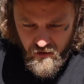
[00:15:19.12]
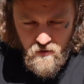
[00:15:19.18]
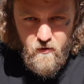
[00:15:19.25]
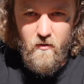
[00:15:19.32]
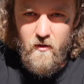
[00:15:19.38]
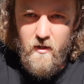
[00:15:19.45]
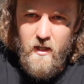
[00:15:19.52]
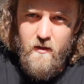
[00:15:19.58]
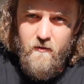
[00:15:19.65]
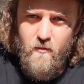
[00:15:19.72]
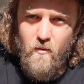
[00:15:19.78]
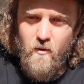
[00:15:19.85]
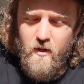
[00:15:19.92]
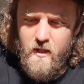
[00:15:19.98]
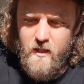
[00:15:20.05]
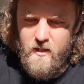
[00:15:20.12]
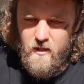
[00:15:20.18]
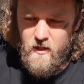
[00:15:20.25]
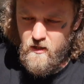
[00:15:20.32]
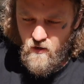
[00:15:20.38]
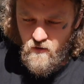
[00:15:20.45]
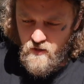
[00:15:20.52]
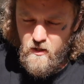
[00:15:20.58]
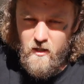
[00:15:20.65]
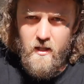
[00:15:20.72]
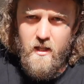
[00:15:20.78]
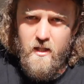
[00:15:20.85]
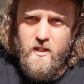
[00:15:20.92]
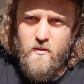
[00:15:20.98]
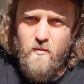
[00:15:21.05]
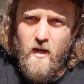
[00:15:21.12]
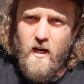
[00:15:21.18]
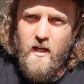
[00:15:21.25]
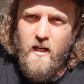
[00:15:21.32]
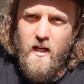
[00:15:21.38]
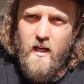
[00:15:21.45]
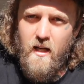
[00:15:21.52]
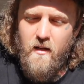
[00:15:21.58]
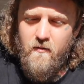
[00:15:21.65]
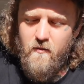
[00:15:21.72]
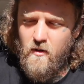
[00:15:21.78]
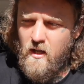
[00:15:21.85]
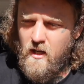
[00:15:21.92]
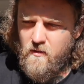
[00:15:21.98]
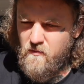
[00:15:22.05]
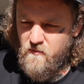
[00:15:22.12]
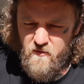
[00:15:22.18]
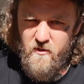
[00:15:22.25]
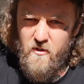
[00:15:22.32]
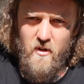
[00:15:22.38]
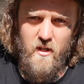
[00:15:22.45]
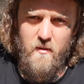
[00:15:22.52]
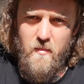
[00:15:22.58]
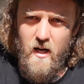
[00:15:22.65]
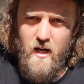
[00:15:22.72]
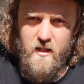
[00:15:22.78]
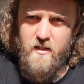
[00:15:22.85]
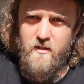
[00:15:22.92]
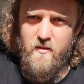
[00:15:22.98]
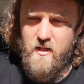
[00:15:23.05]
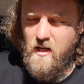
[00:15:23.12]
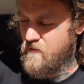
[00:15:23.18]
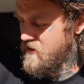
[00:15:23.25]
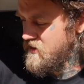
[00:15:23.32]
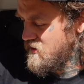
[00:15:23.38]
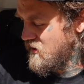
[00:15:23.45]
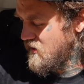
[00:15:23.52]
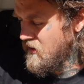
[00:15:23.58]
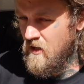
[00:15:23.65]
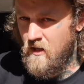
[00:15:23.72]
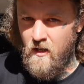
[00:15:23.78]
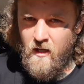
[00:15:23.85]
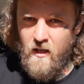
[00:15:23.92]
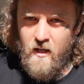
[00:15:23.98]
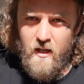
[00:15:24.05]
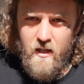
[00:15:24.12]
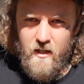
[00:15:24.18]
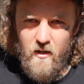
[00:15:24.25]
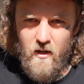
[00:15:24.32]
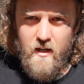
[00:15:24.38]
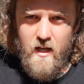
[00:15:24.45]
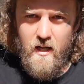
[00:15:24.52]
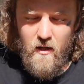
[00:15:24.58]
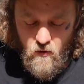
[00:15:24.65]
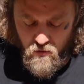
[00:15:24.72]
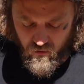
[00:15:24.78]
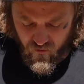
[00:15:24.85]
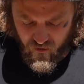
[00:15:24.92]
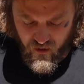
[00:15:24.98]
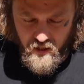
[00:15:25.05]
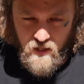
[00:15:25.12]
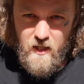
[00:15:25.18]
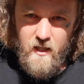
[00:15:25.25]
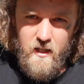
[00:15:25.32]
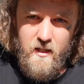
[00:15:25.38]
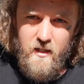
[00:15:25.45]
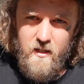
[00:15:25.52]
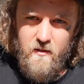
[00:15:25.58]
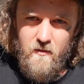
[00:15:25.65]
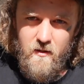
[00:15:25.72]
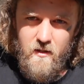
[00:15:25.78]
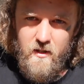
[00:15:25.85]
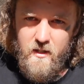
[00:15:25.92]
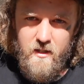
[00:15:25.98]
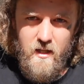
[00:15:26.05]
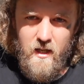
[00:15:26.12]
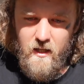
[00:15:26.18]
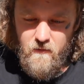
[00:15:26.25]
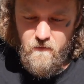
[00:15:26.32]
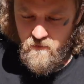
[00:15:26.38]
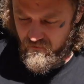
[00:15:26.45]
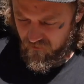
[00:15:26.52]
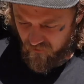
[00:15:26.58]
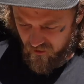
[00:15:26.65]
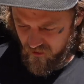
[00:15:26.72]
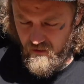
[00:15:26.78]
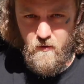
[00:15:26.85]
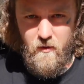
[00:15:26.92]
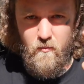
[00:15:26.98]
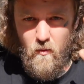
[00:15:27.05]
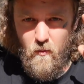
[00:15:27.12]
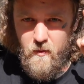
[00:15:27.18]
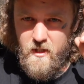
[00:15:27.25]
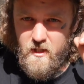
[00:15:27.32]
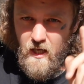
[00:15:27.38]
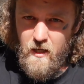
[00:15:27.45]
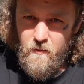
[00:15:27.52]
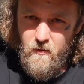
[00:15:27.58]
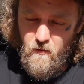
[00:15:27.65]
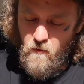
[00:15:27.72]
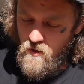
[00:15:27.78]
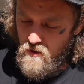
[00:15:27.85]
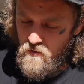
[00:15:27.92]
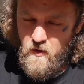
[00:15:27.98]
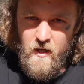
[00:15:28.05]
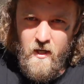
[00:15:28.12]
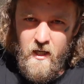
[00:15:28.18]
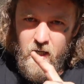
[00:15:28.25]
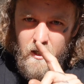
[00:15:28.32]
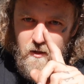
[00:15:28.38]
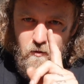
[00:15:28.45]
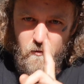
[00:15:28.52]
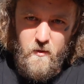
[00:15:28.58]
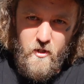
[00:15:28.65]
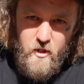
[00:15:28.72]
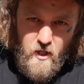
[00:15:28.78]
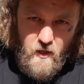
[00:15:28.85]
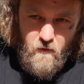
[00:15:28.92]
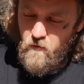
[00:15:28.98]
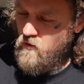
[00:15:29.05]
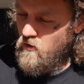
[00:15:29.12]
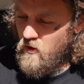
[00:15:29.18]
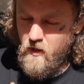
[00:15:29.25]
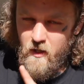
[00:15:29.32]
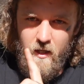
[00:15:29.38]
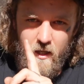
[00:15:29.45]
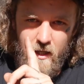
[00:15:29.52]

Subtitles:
good gear for what it is, and I think you can get a swag now for $130 or something. So you don't need all the gear, you just need, you want to be sleeping well, you want to be shitting right,